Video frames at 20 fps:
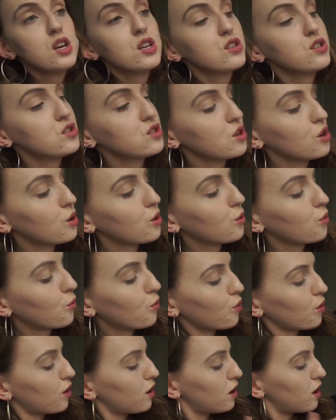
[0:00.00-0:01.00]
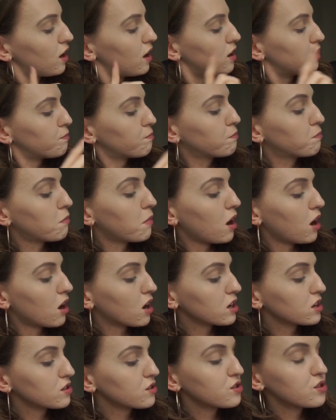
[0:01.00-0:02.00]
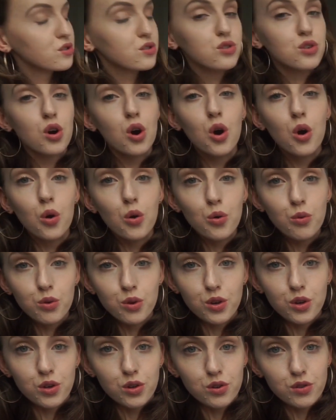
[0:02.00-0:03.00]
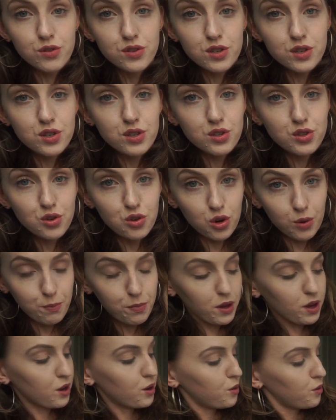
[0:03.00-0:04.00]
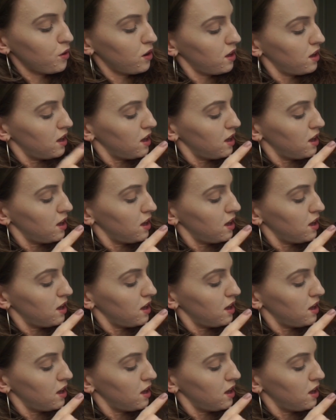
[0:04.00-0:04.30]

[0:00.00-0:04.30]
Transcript: So Mars co-rules Scorpio,